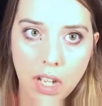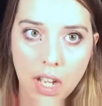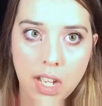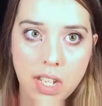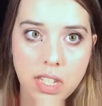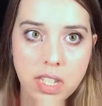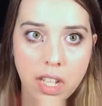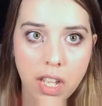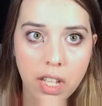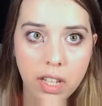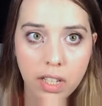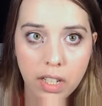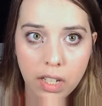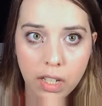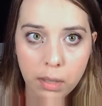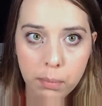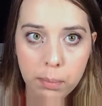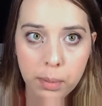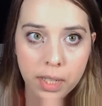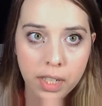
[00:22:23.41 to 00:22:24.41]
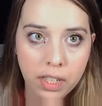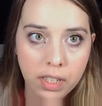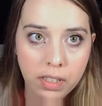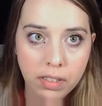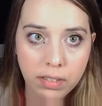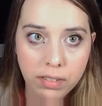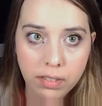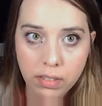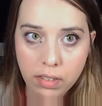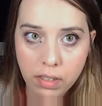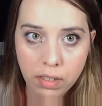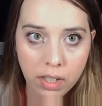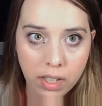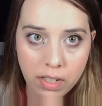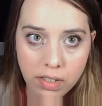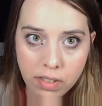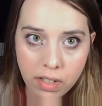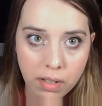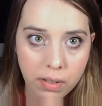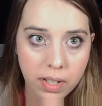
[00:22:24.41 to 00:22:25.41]
I say little, but you
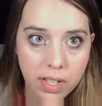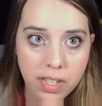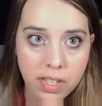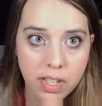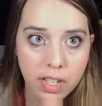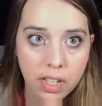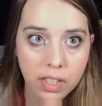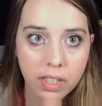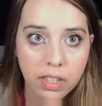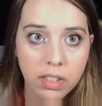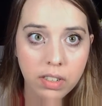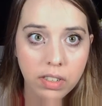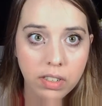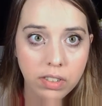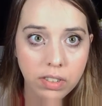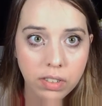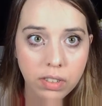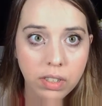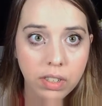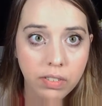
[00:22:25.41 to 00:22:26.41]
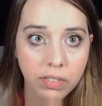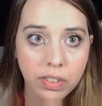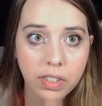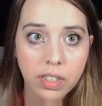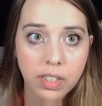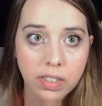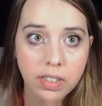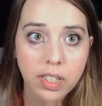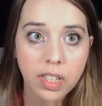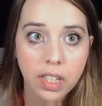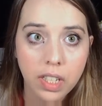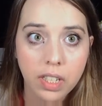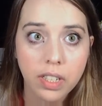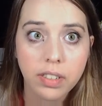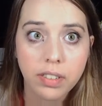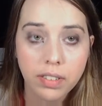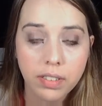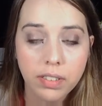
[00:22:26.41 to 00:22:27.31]
guys know that's not little because you can really see it.